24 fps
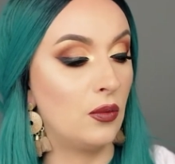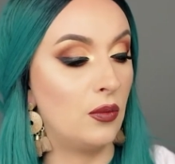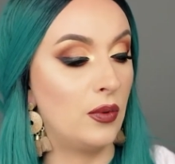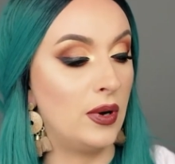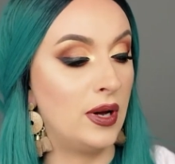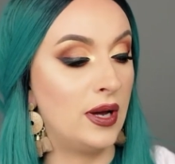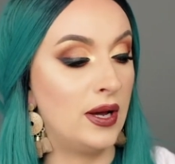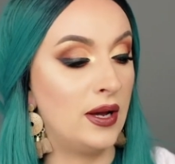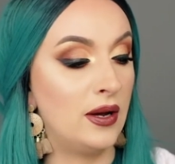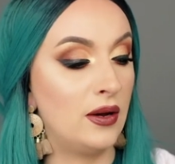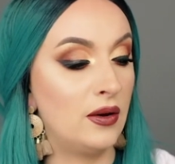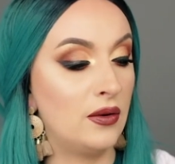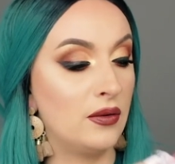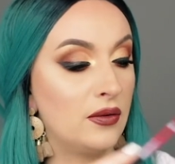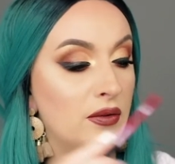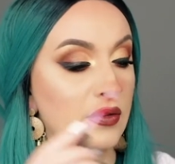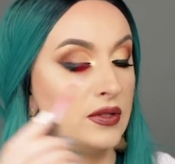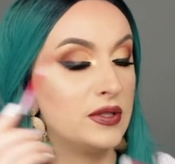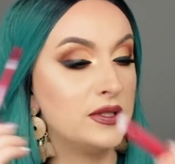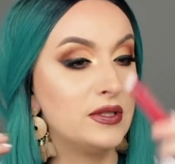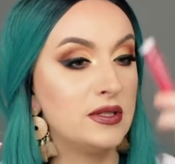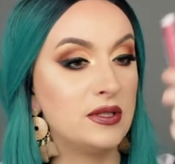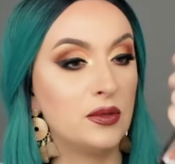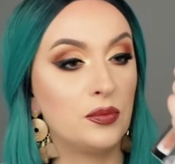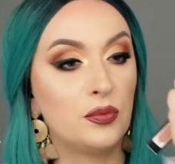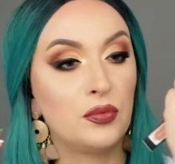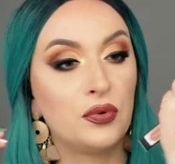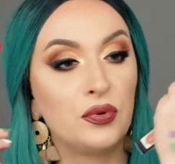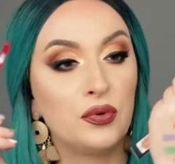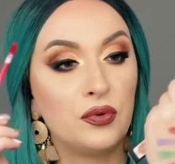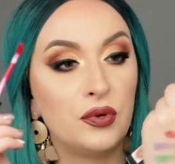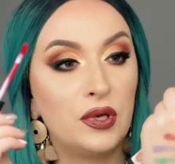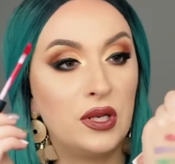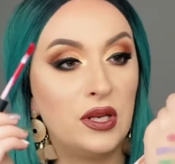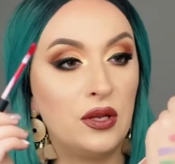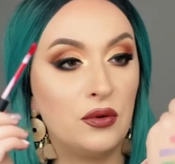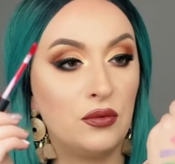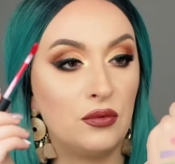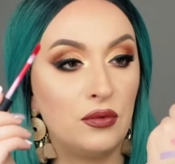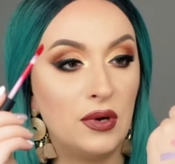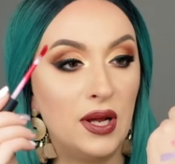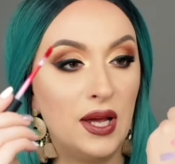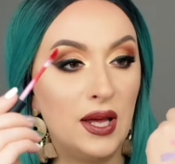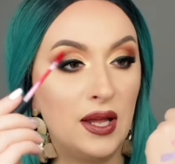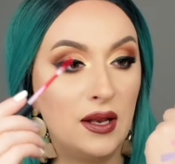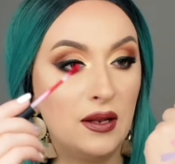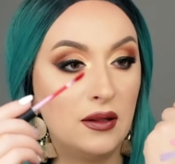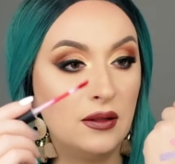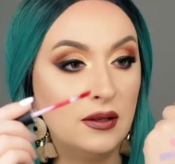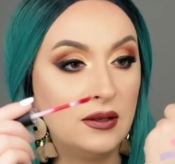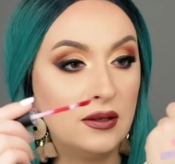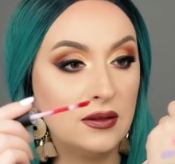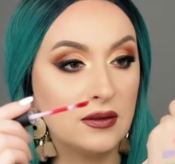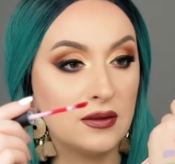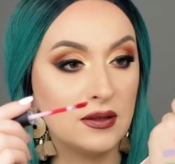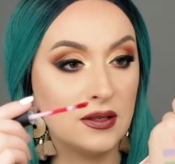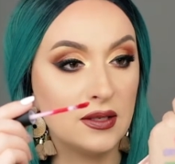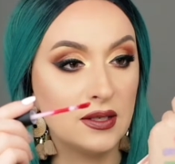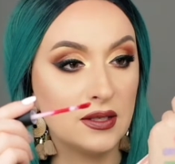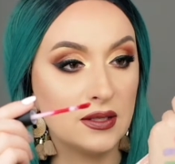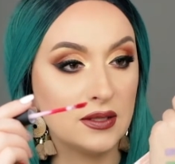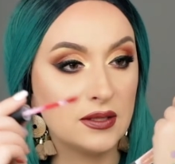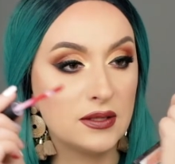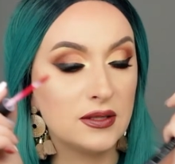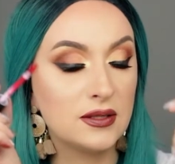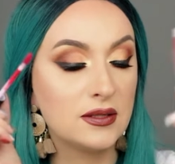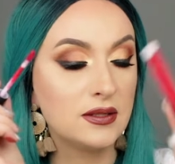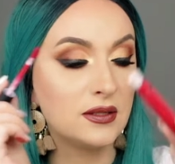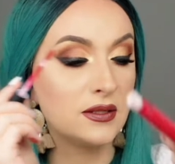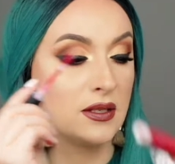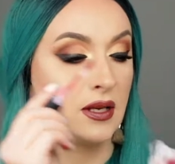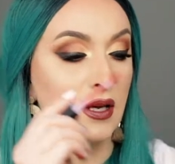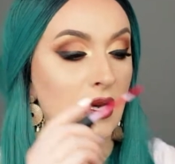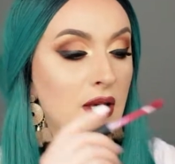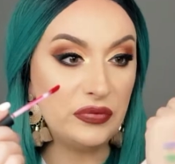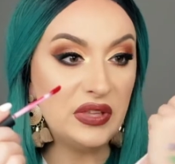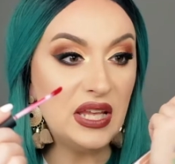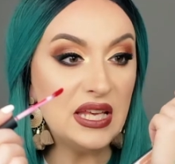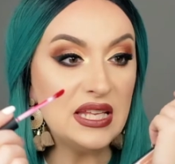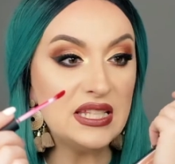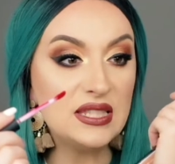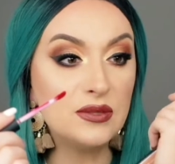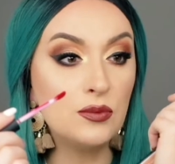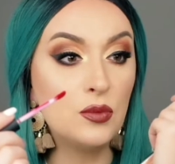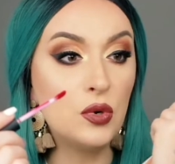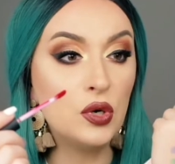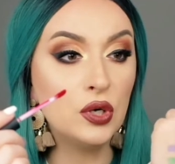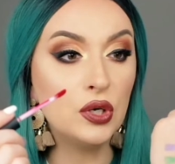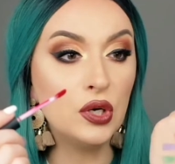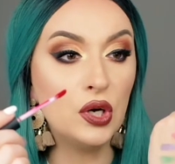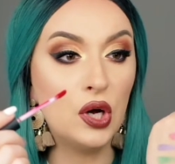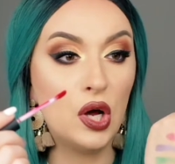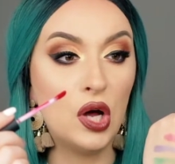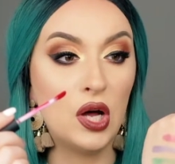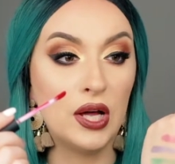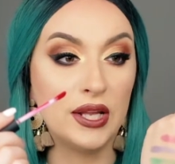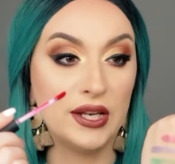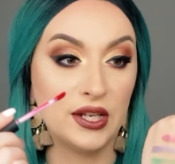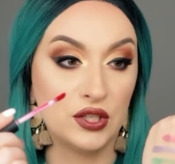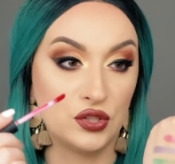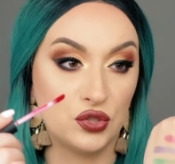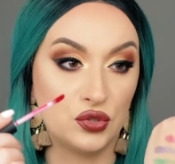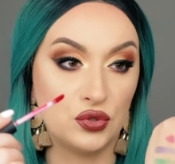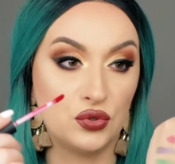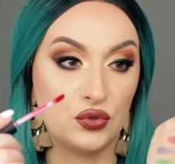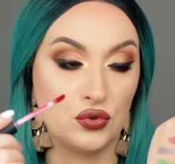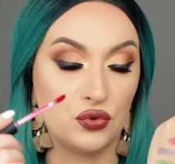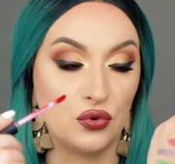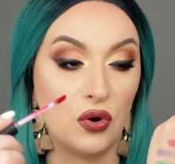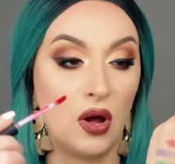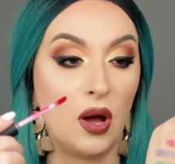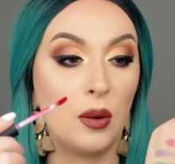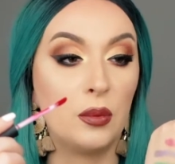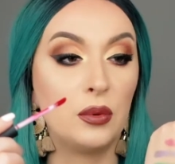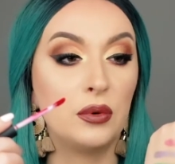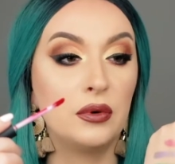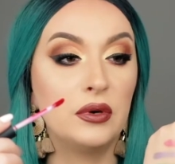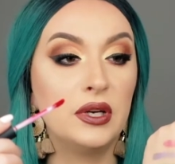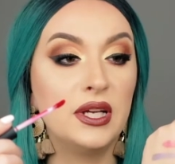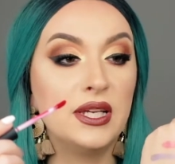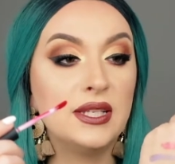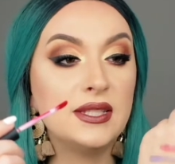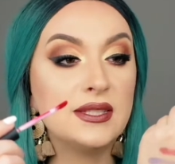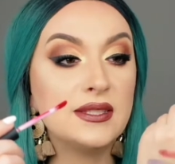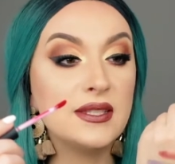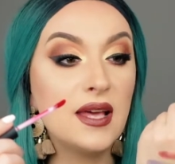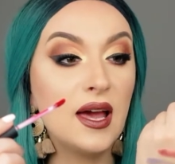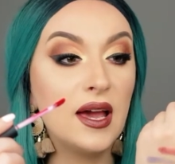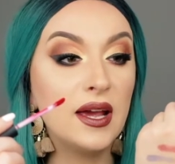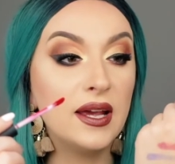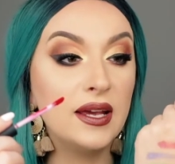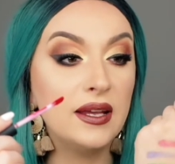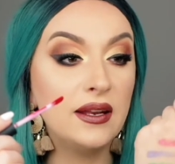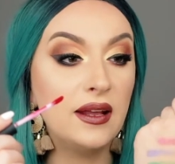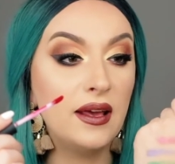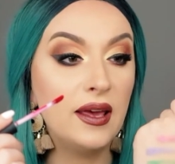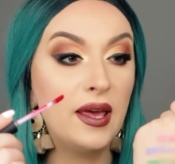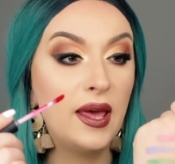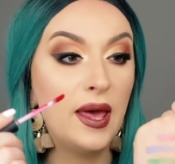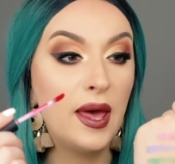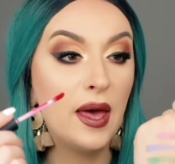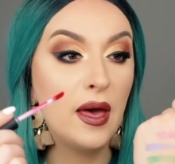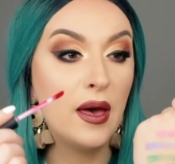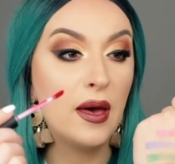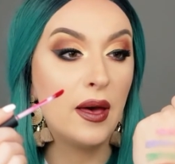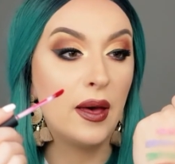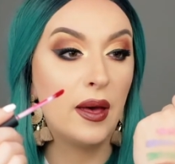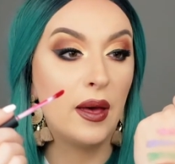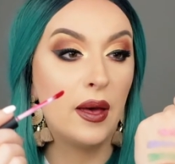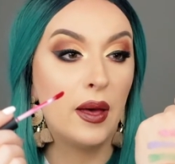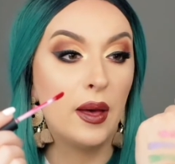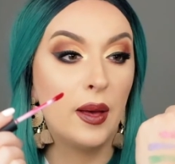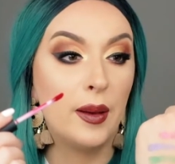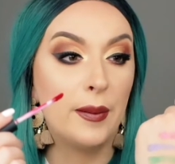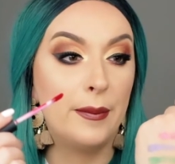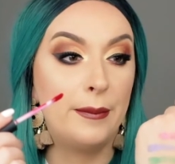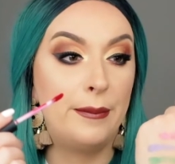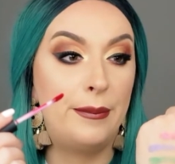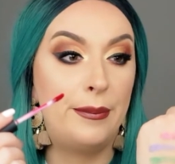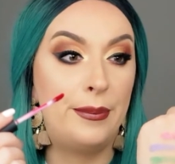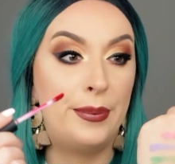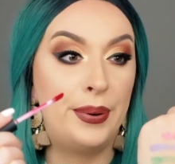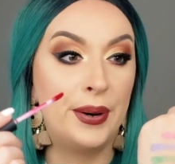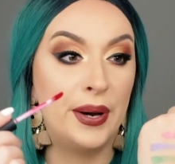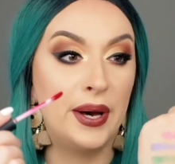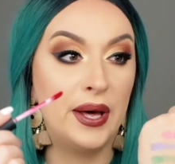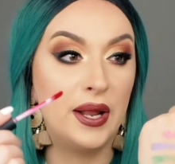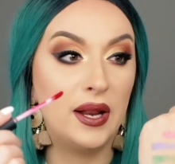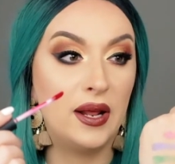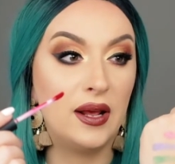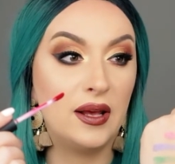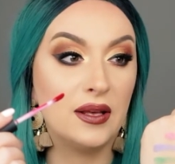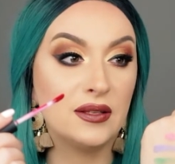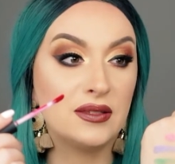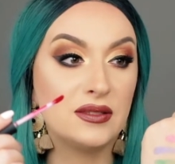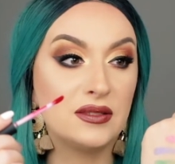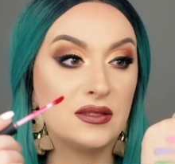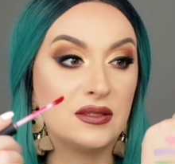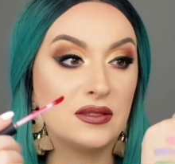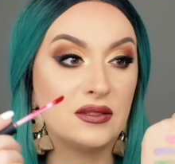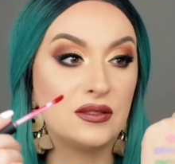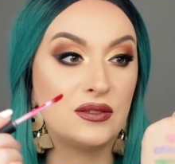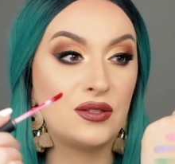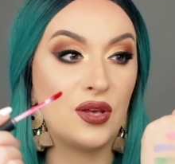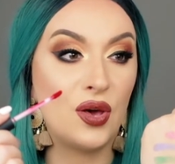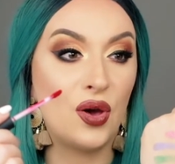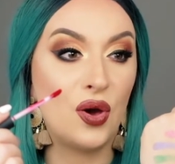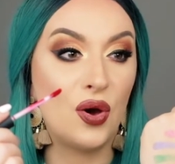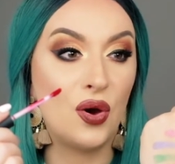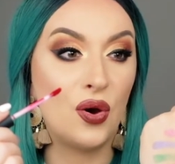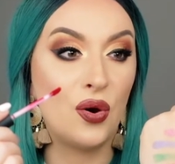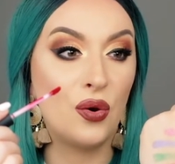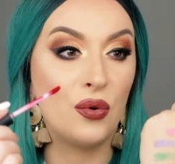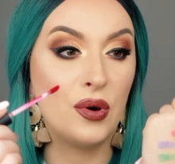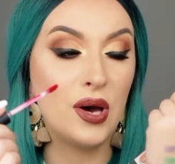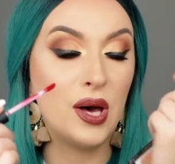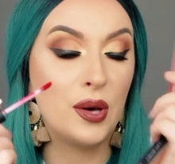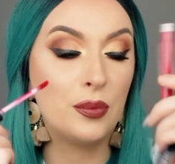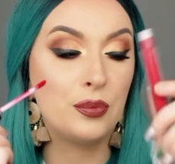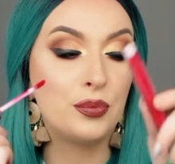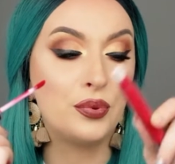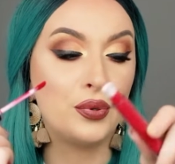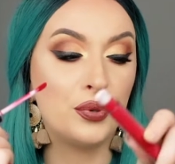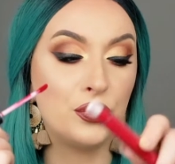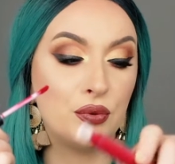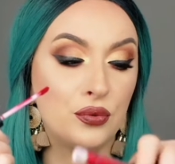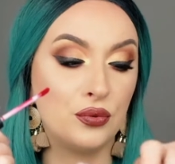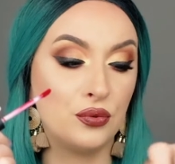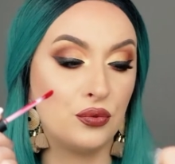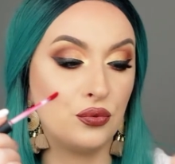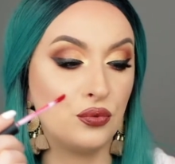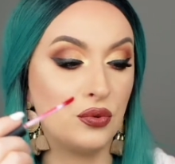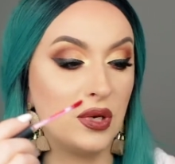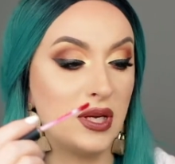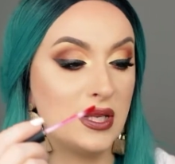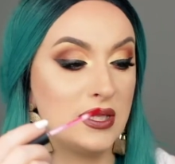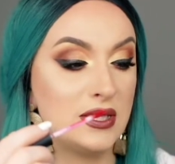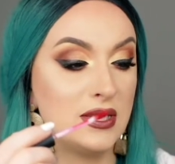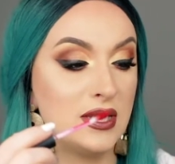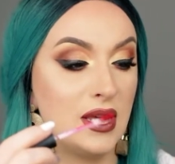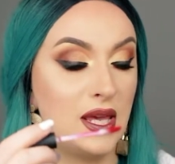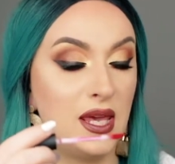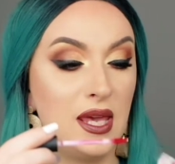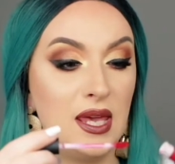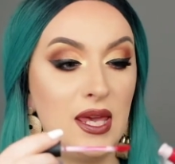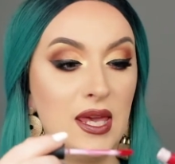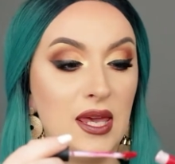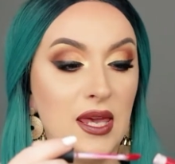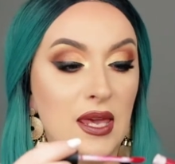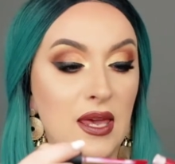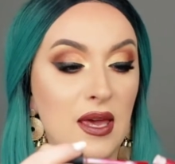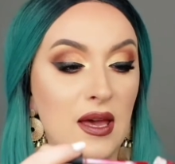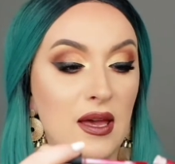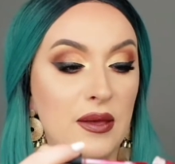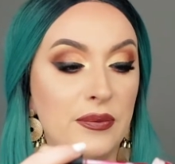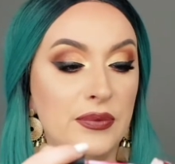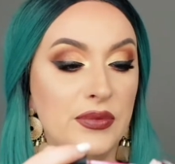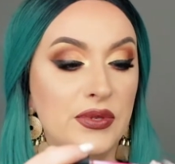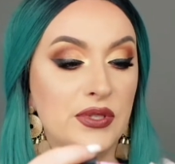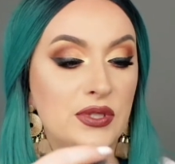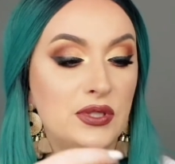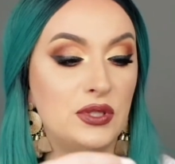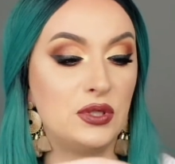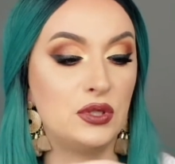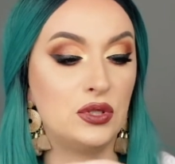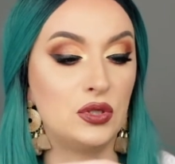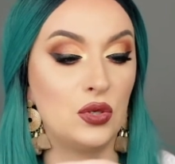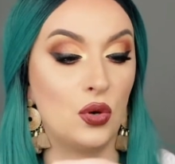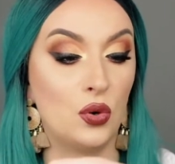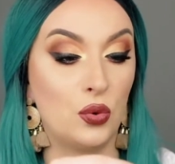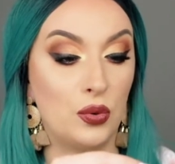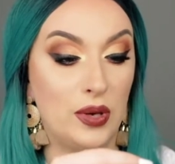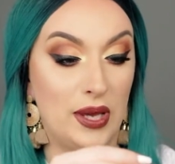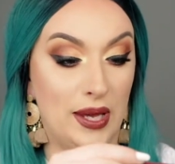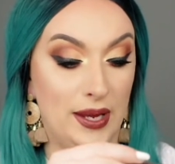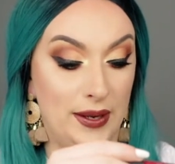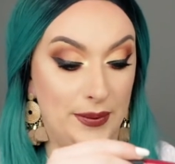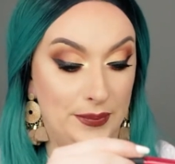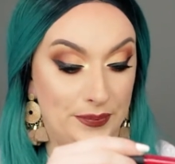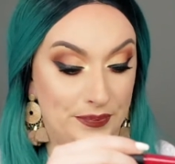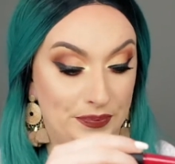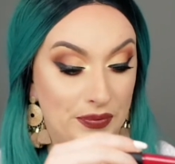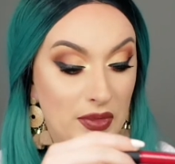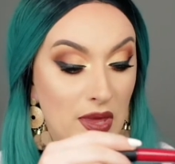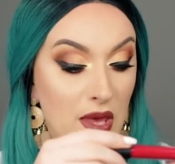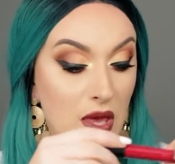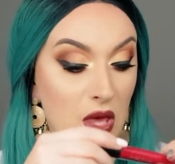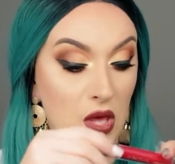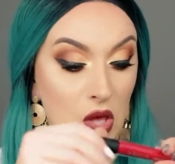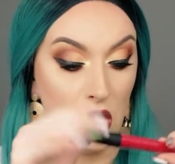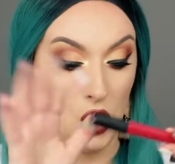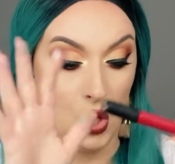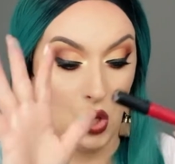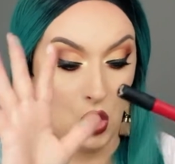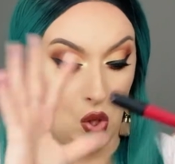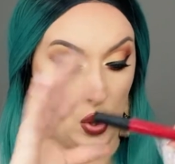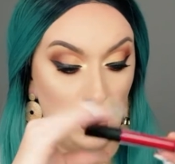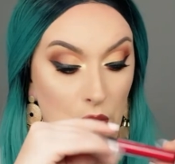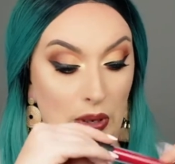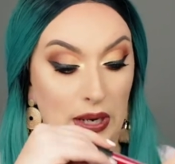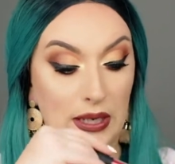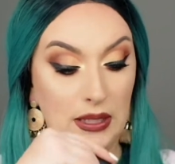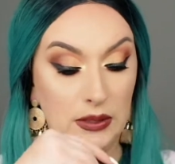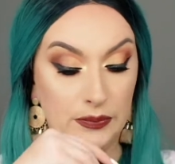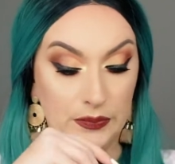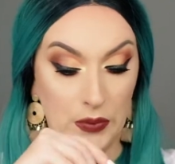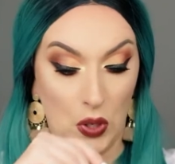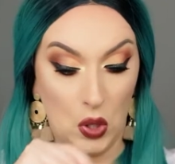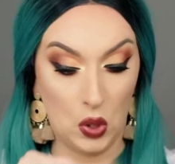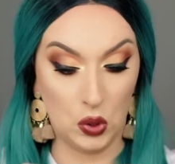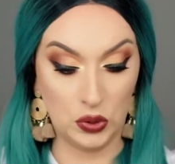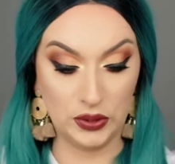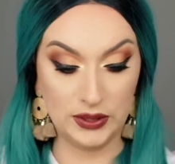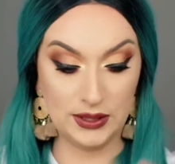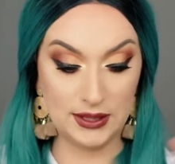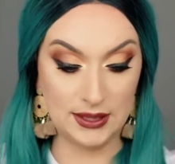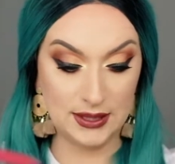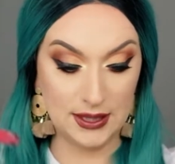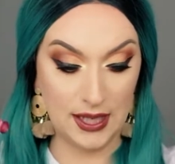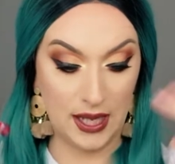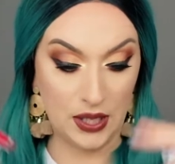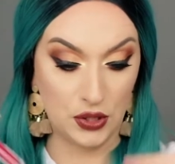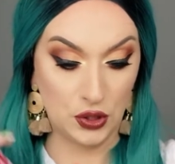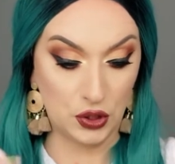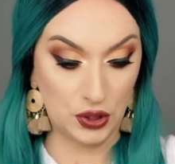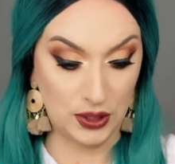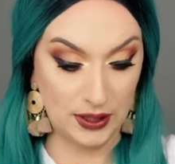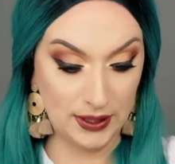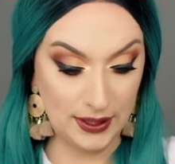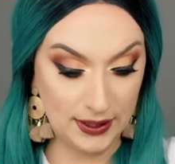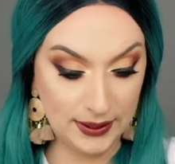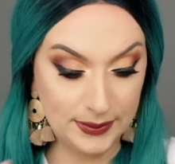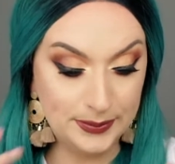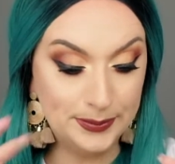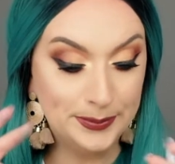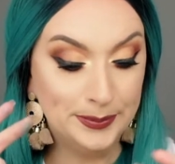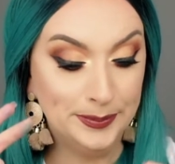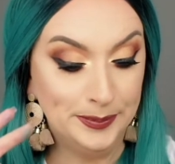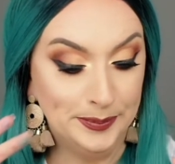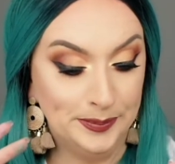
Wow, this is a pretty red. Look at this. It's more on a strawberry side, but it's so pretty. Okay. All right, hold it together, Ina.